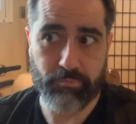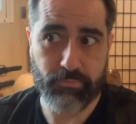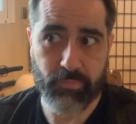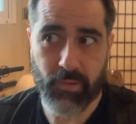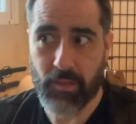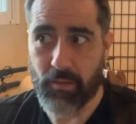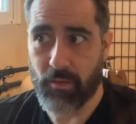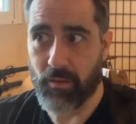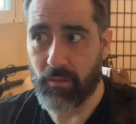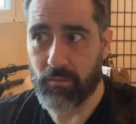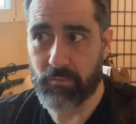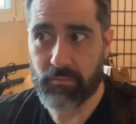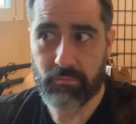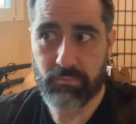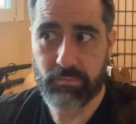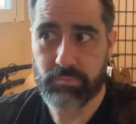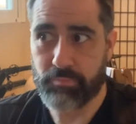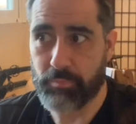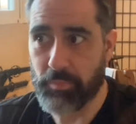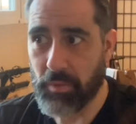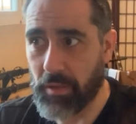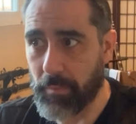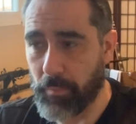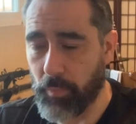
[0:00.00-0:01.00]
you know,
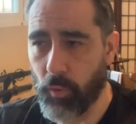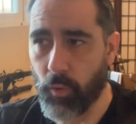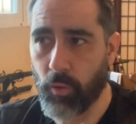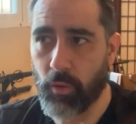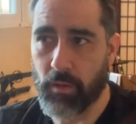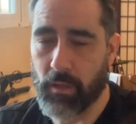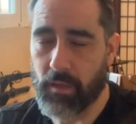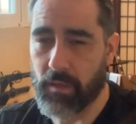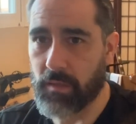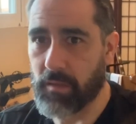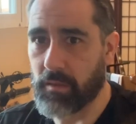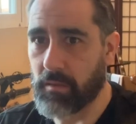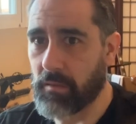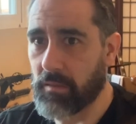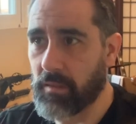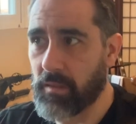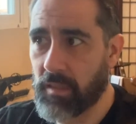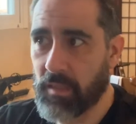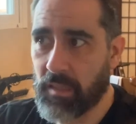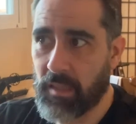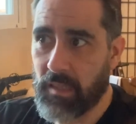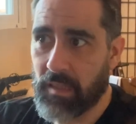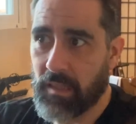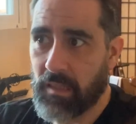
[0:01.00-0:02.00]
people and
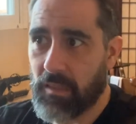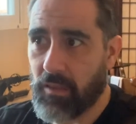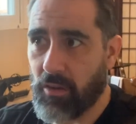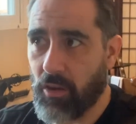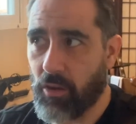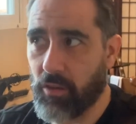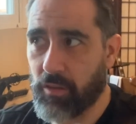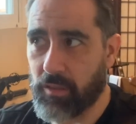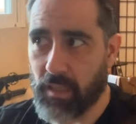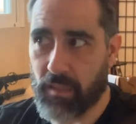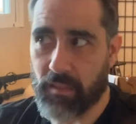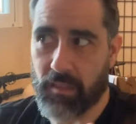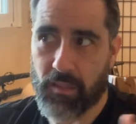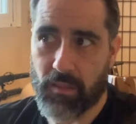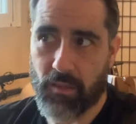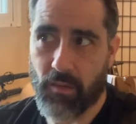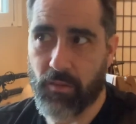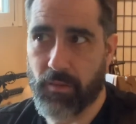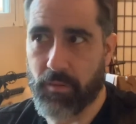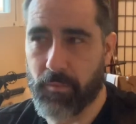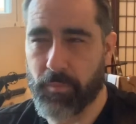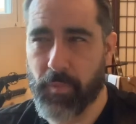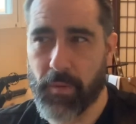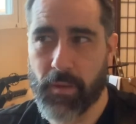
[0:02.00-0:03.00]
contacting
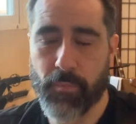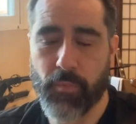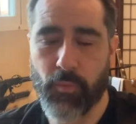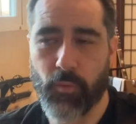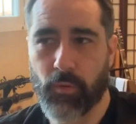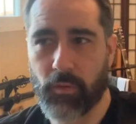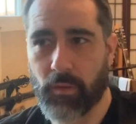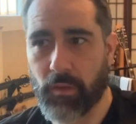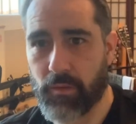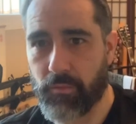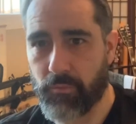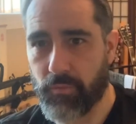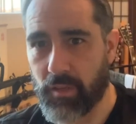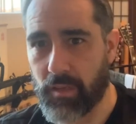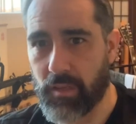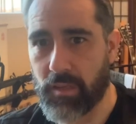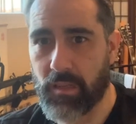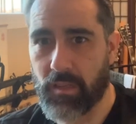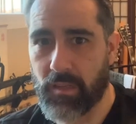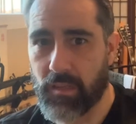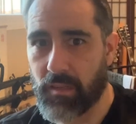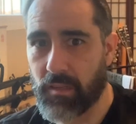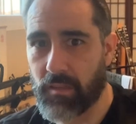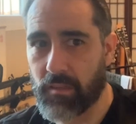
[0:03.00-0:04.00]
other people and
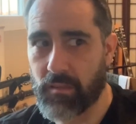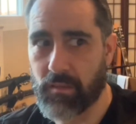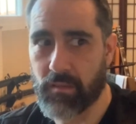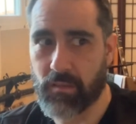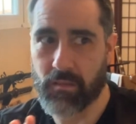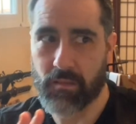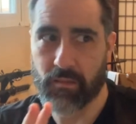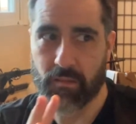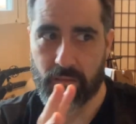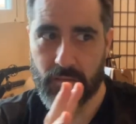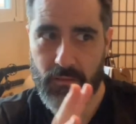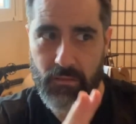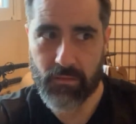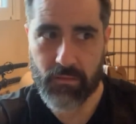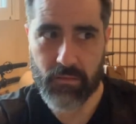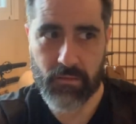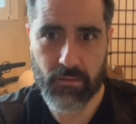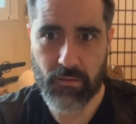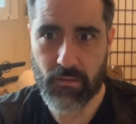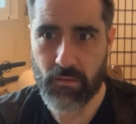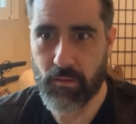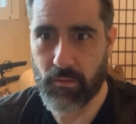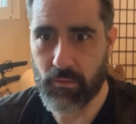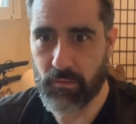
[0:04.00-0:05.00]
reading and,
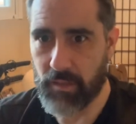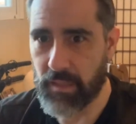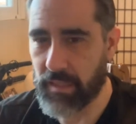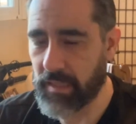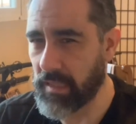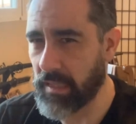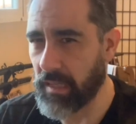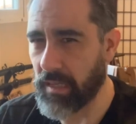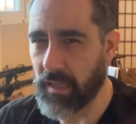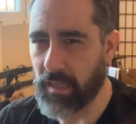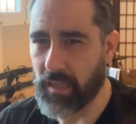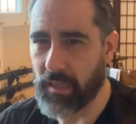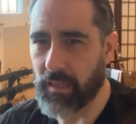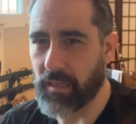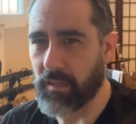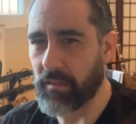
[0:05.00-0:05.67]
you know, listening